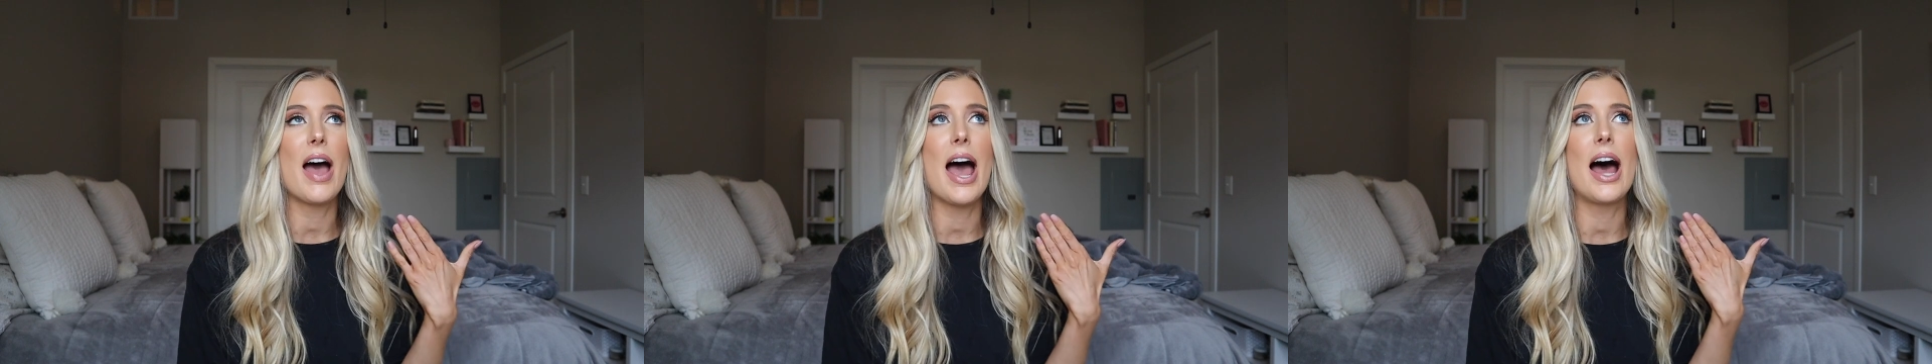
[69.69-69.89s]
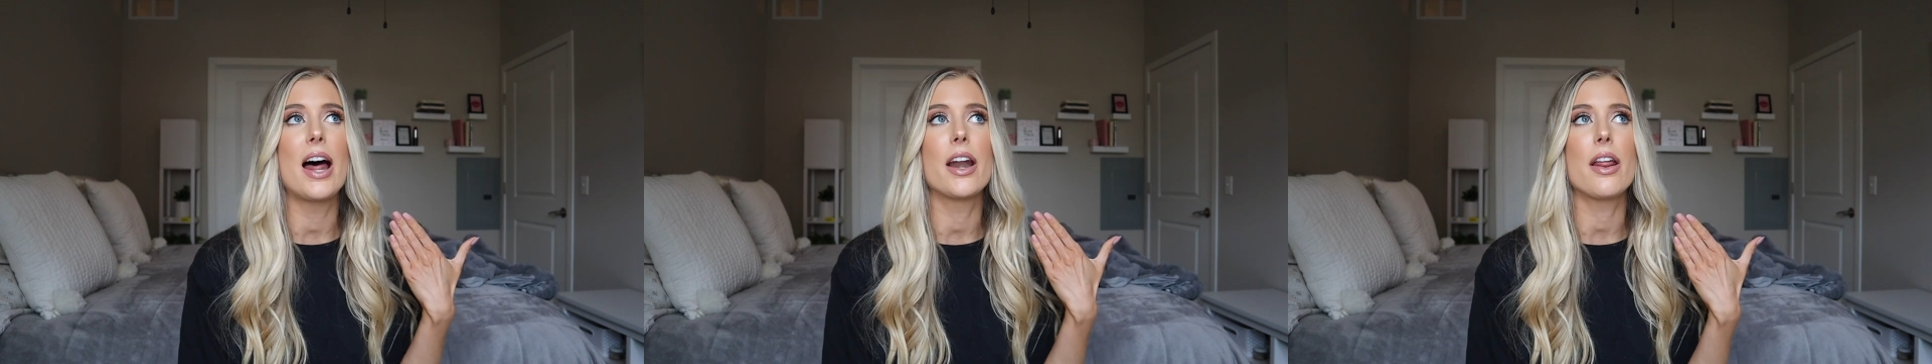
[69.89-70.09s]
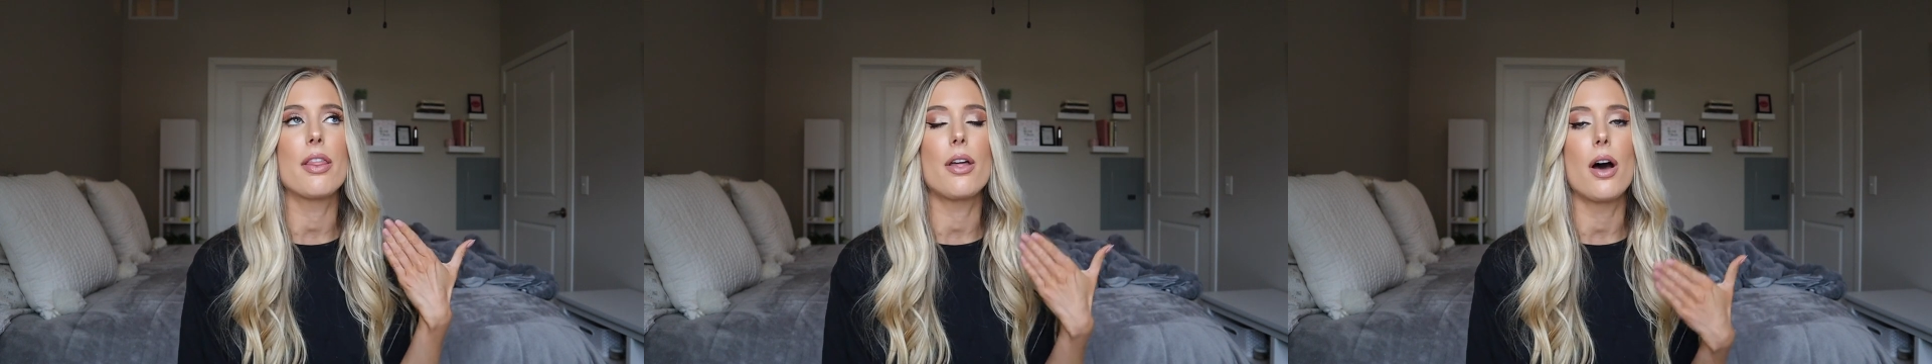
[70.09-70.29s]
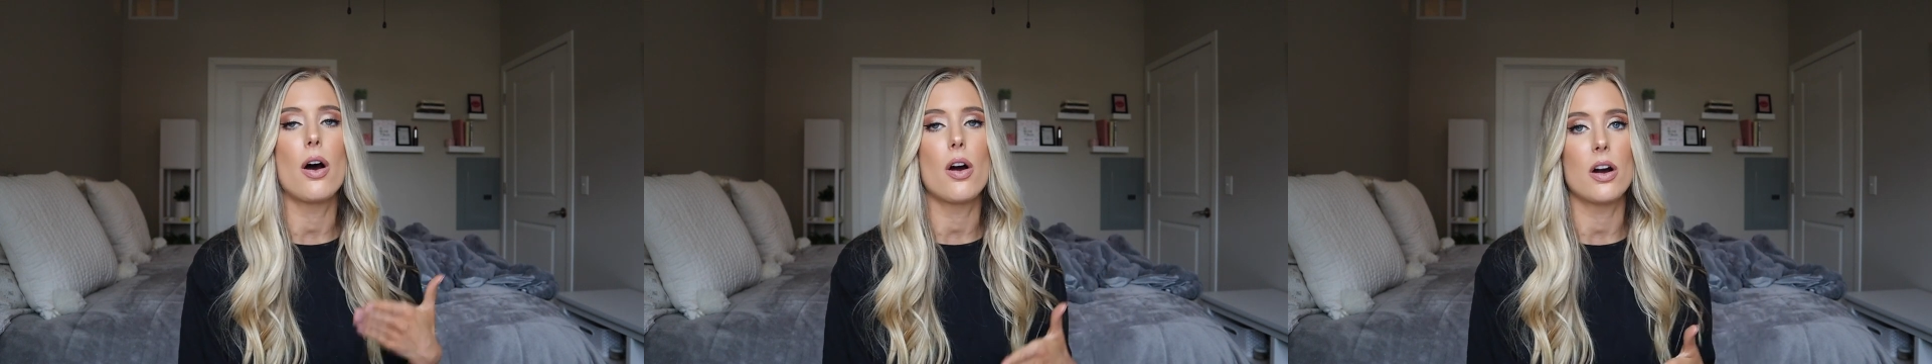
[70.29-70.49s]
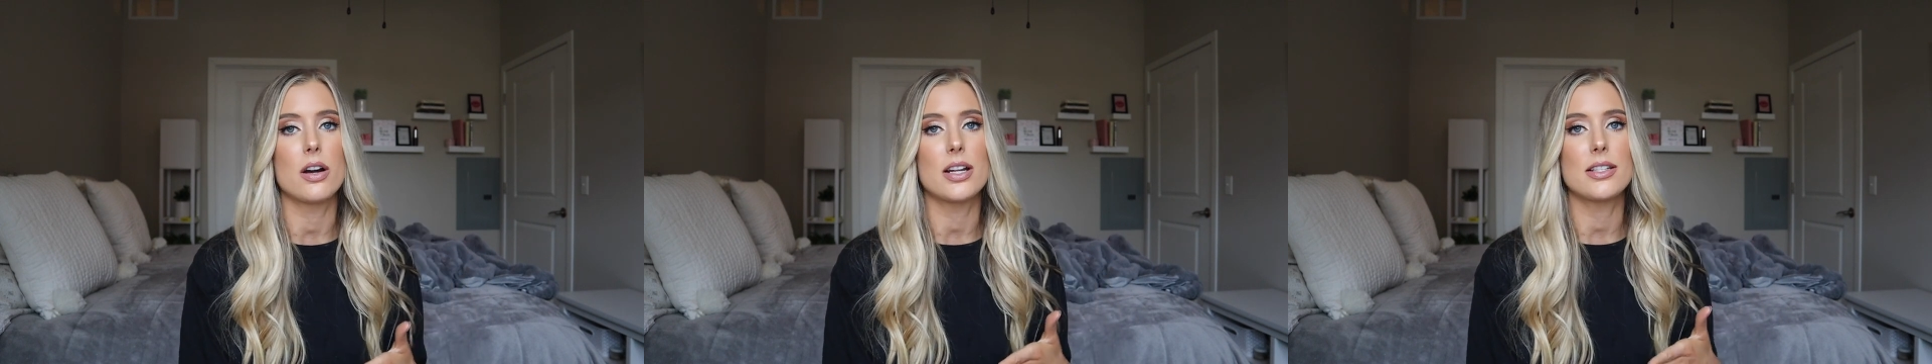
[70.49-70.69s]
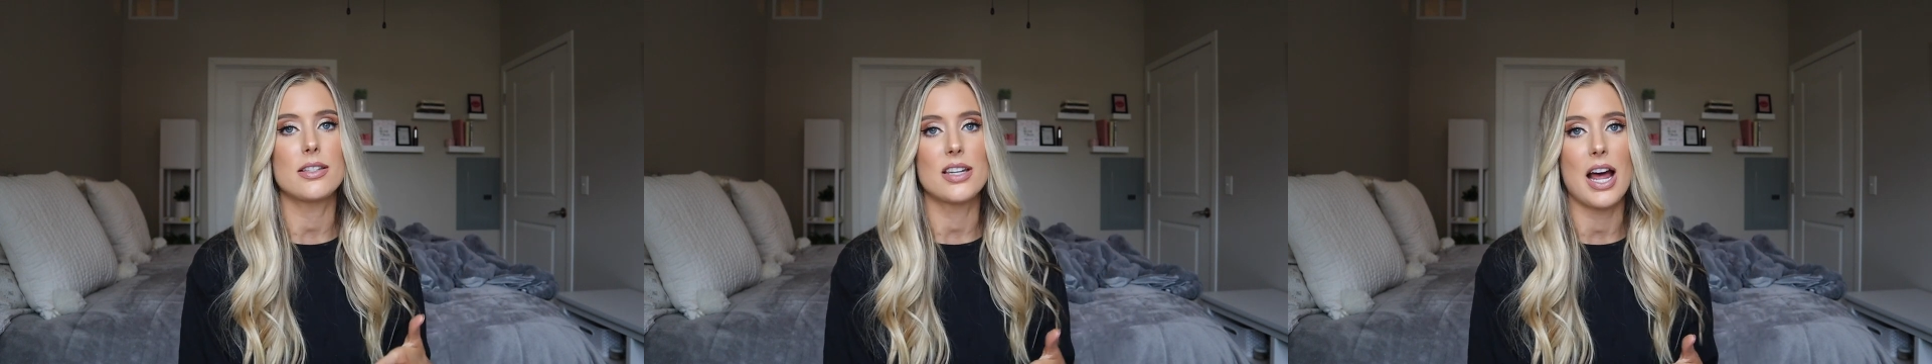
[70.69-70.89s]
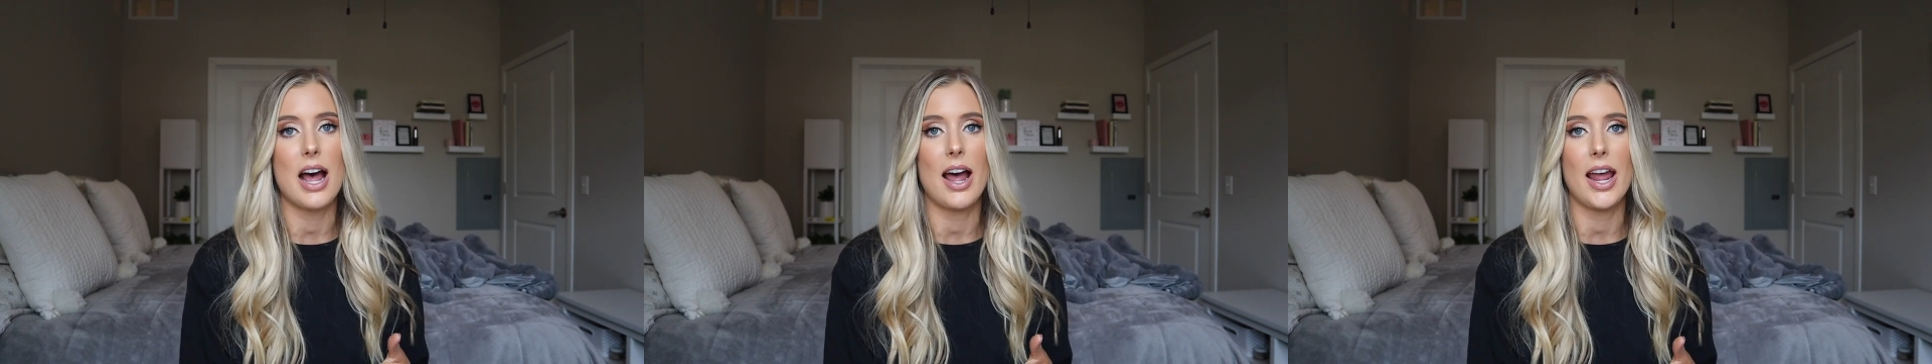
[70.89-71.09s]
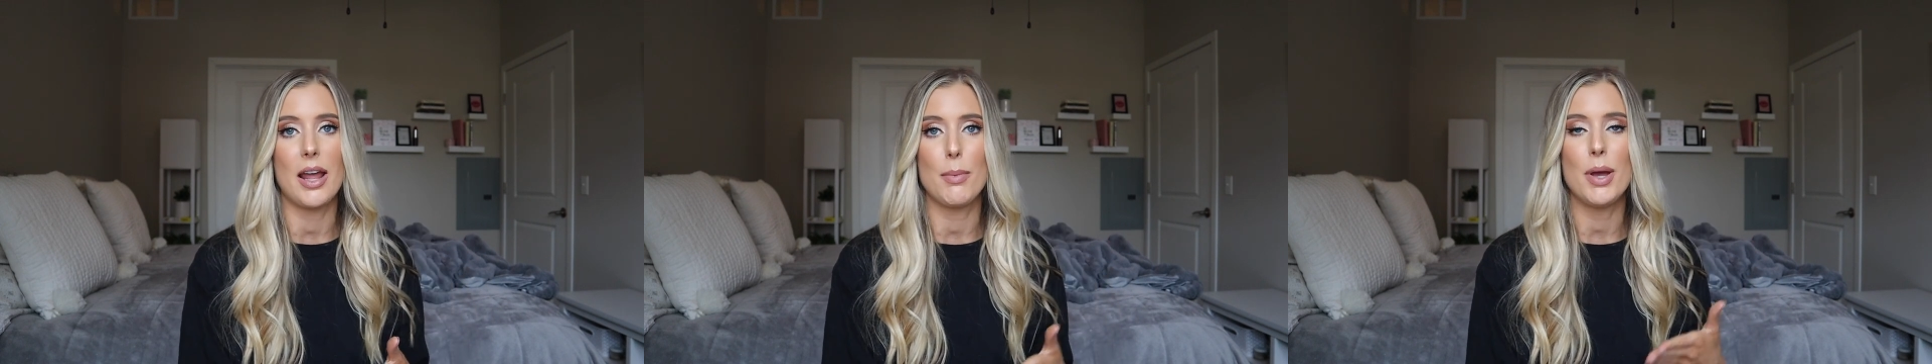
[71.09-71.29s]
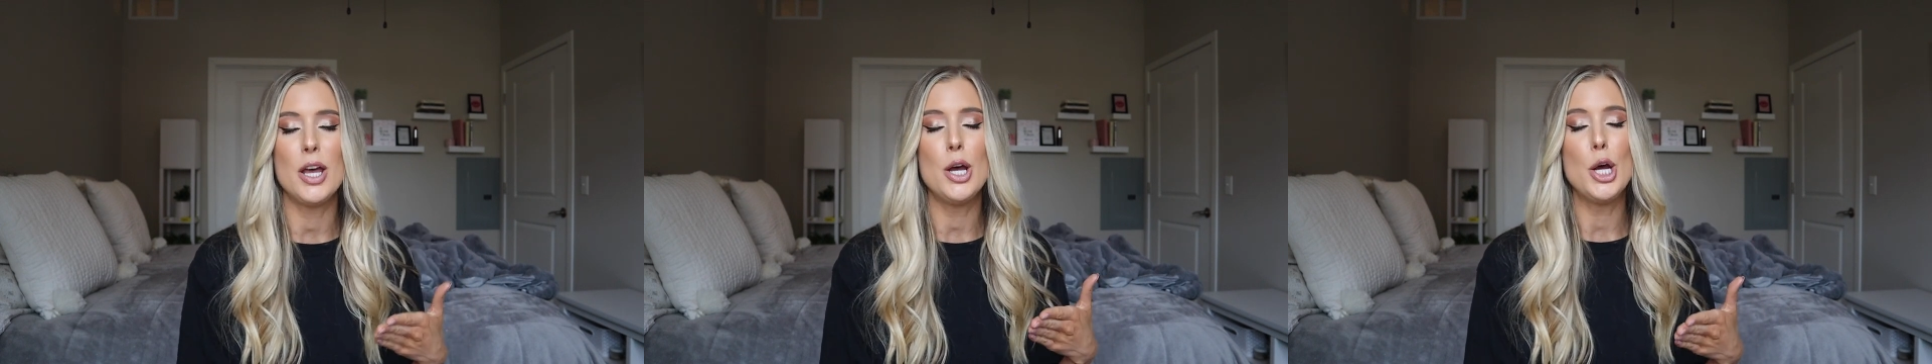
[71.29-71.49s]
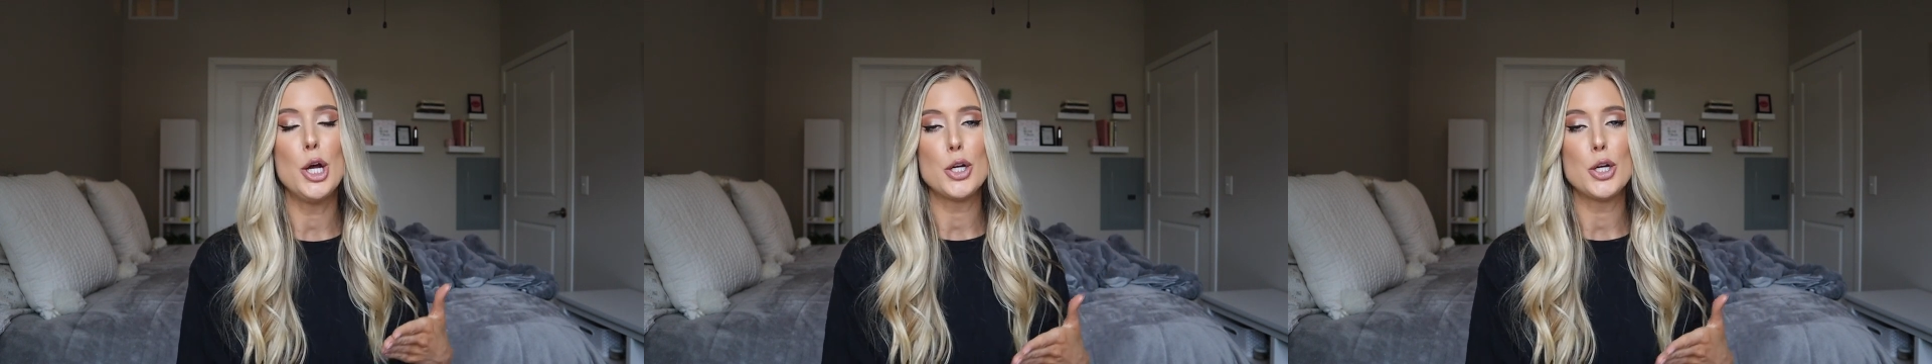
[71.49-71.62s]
had the hardest time